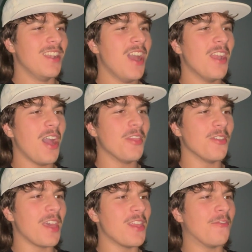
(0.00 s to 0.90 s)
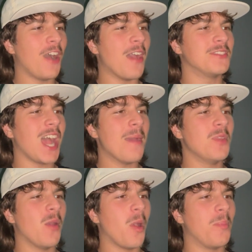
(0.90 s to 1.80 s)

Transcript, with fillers: None other than the five-time Nobel